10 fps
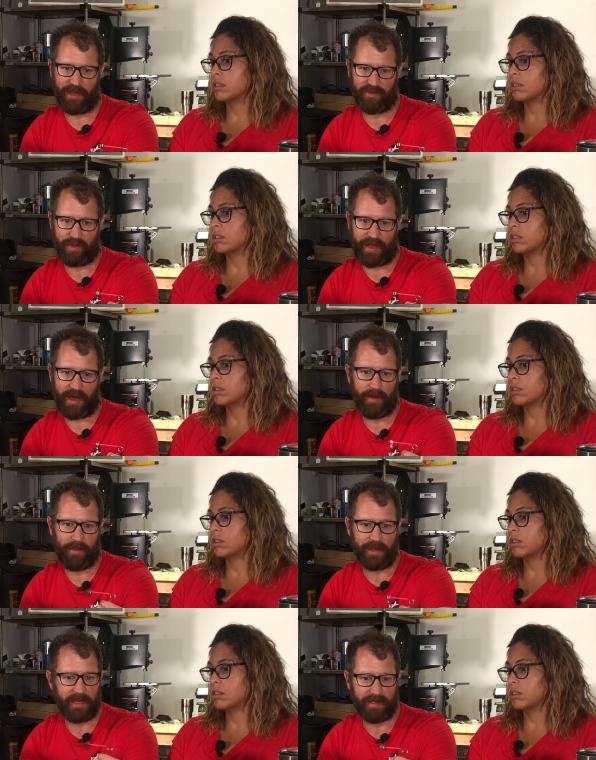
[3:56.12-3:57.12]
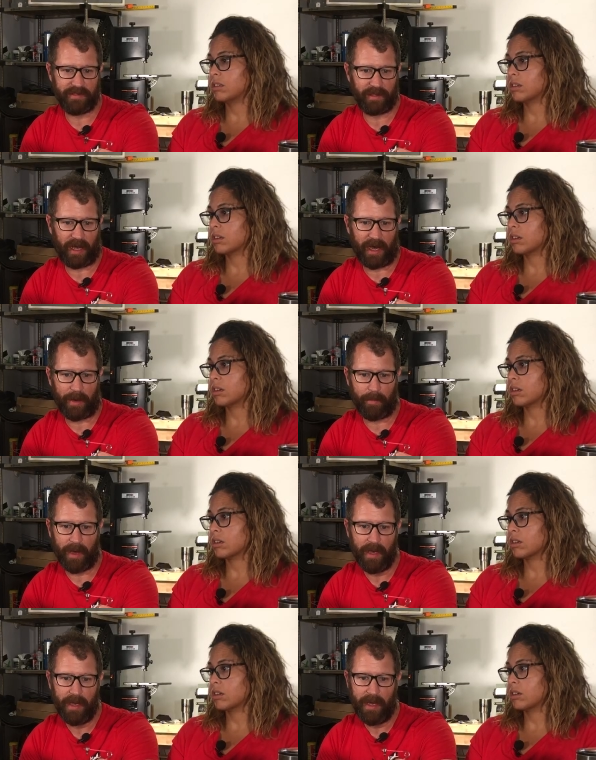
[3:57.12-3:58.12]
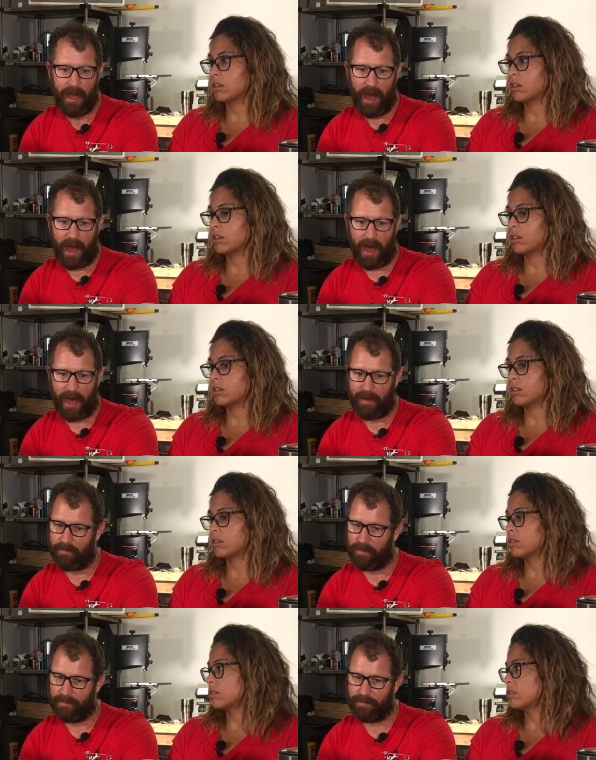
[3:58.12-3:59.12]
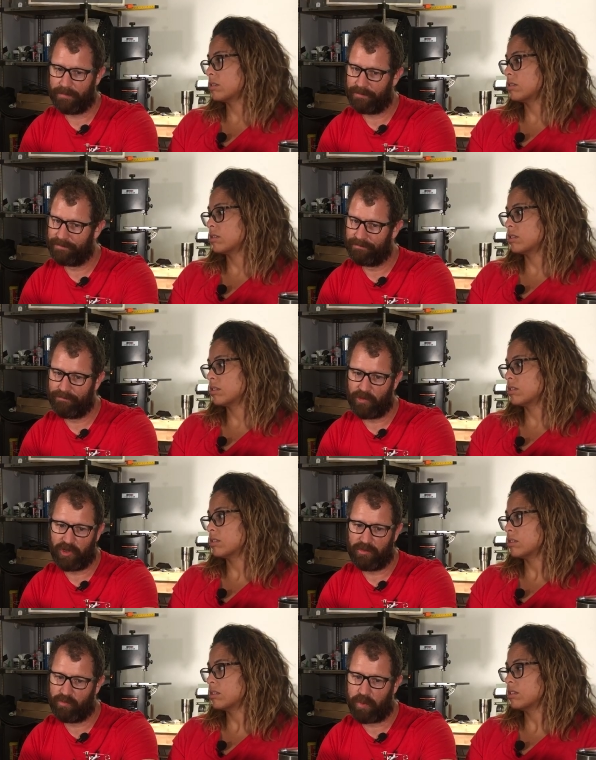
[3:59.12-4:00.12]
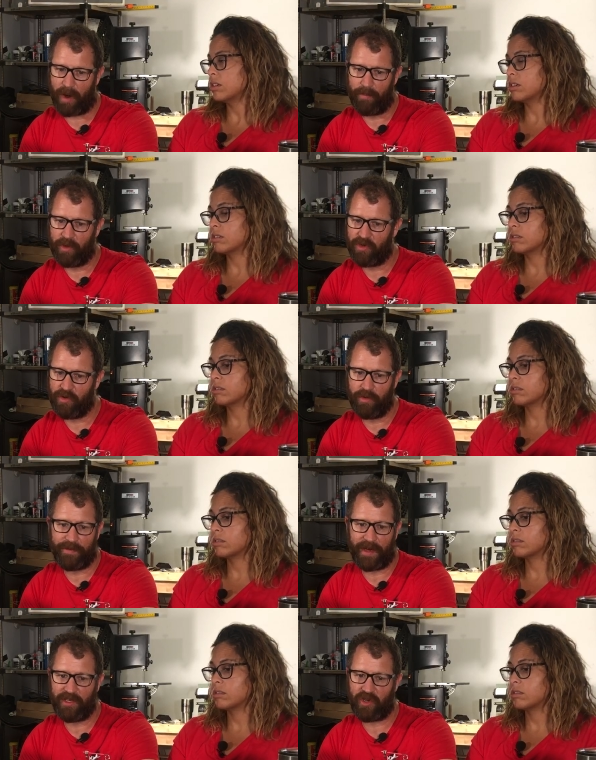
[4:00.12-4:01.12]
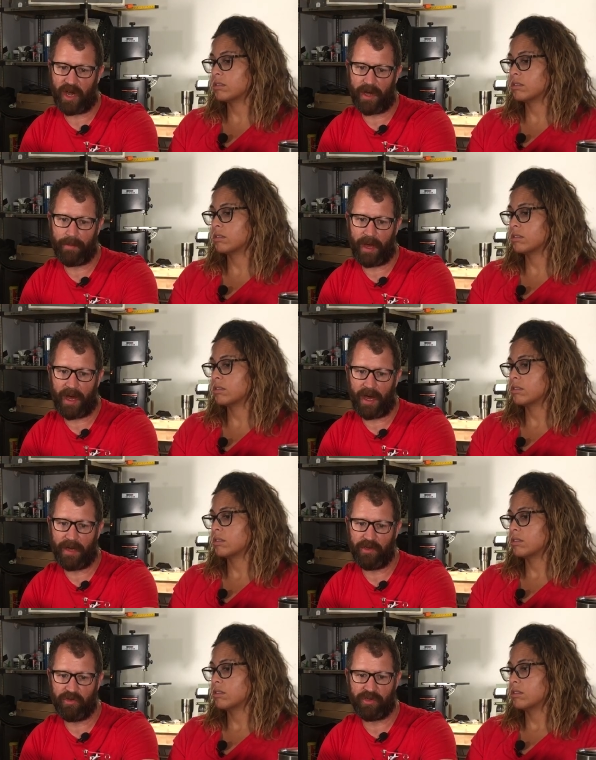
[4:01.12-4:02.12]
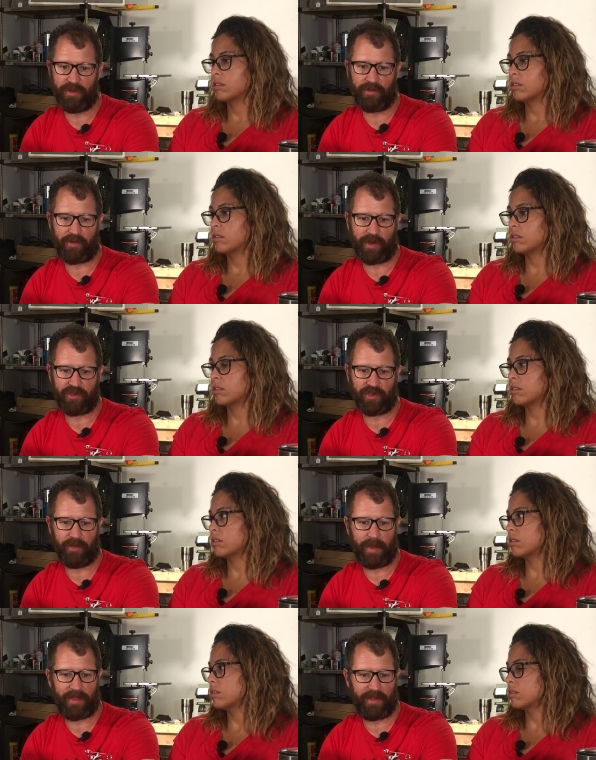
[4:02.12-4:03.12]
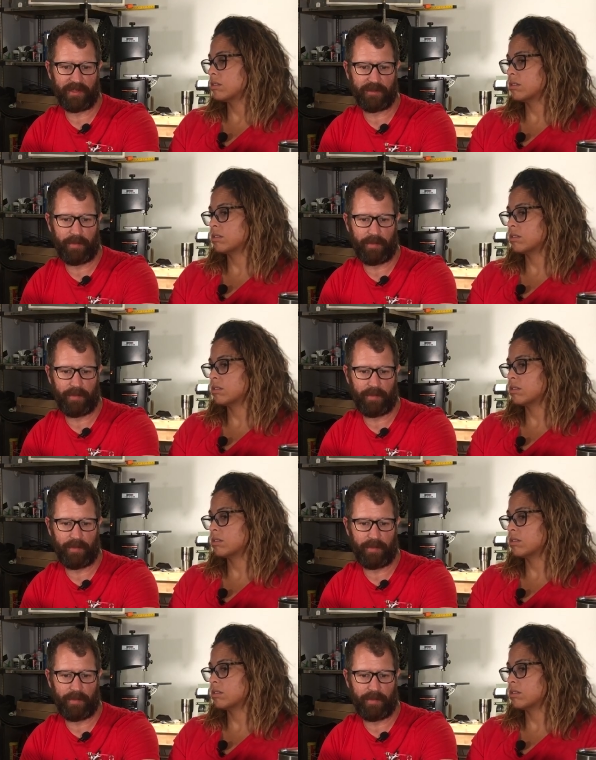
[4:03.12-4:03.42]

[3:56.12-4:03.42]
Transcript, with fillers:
Speaker 1: edge without these. Um, um, yeah. Probably do a fine job uh, using the traditional methods,